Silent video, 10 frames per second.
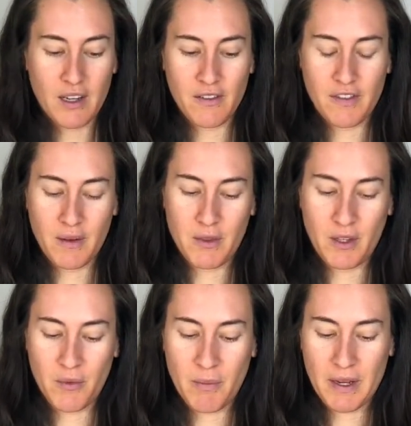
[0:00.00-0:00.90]
from the
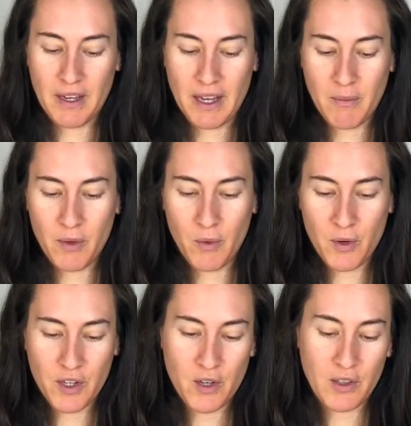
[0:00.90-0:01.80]
Rebecca Campbell
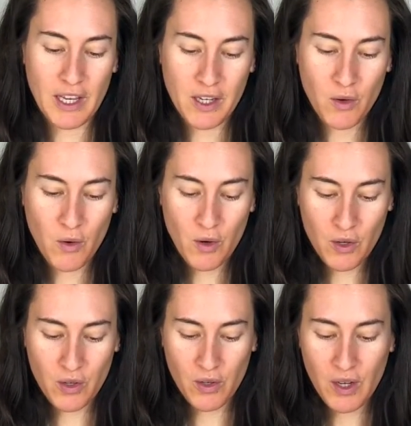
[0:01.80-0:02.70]
Work Your Like
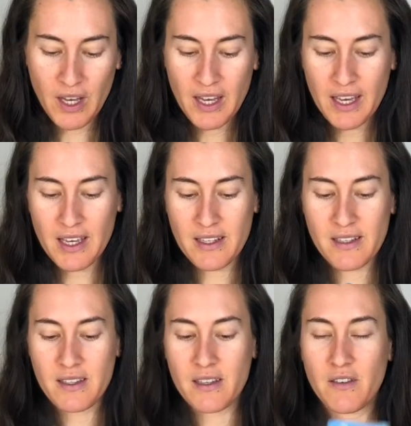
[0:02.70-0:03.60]
Oracle is
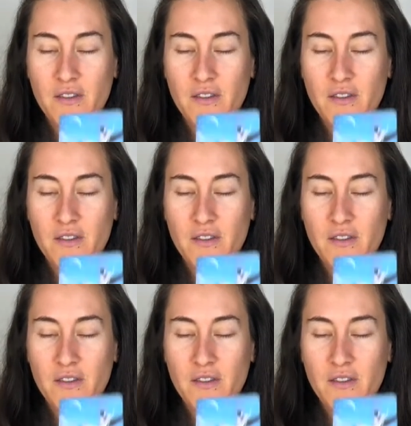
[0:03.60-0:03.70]
the